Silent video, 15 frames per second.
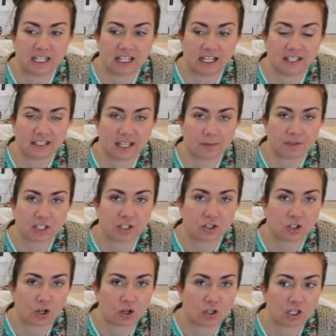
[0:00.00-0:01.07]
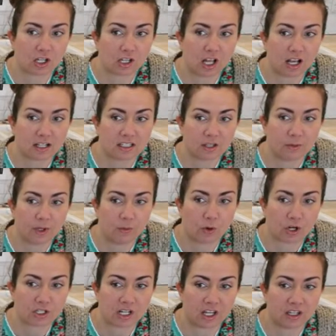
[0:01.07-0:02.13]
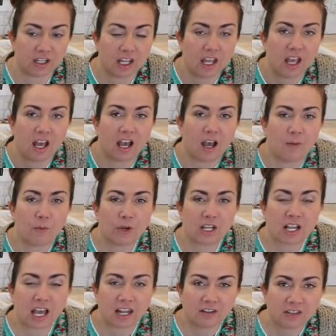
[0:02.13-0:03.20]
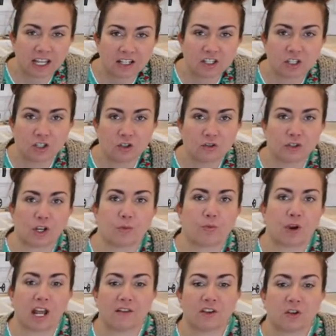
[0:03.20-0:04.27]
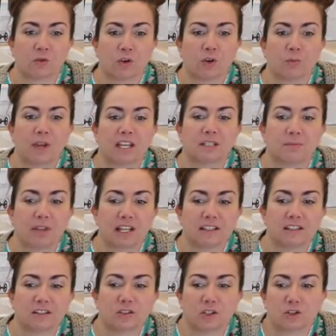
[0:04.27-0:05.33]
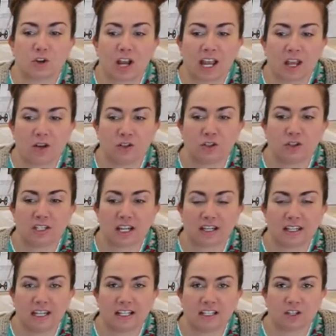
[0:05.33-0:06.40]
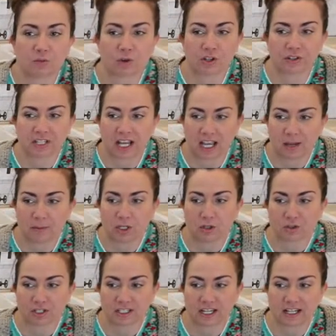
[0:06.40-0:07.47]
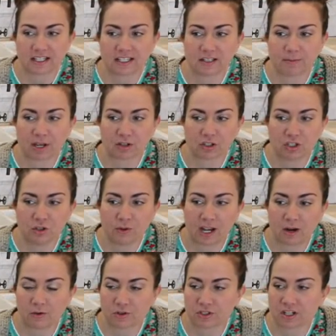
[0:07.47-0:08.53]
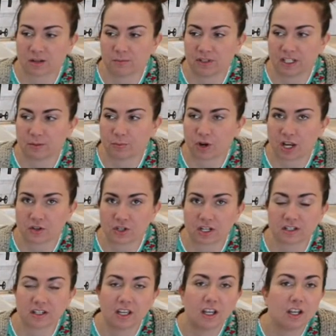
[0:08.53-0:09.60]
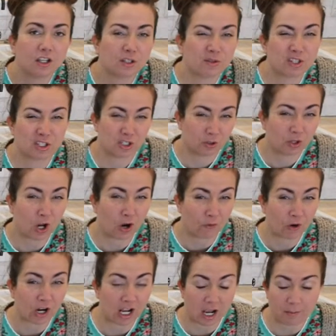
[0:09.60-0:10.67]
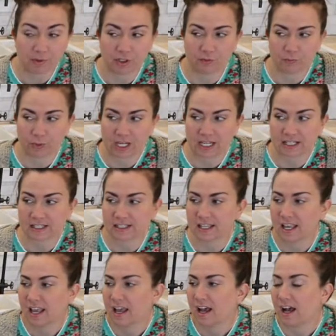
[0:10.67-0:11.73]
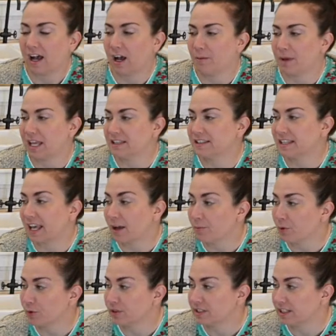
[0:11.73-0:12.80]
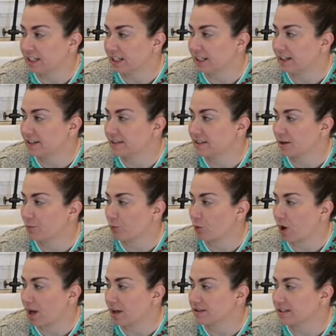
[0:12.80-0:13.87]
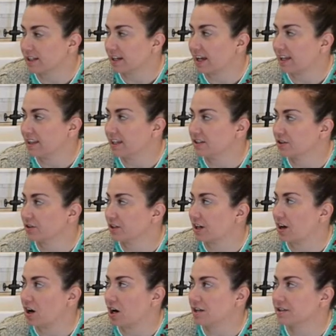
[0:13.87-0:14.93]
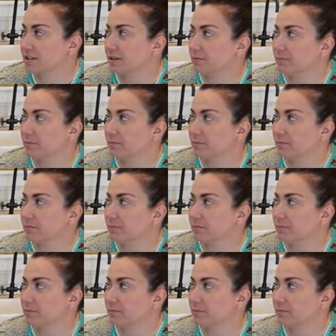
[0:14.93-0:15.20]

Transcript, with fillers: And Zeb's going to show you the clocks that we worked on. Um, we kind of like to use our private group as places to try out new techniques in real time. It usually takes us about two hours to complete a project. So we just do it over a couple of weeks. Um, and Zeb did some Rust, and I think it turned out awesome.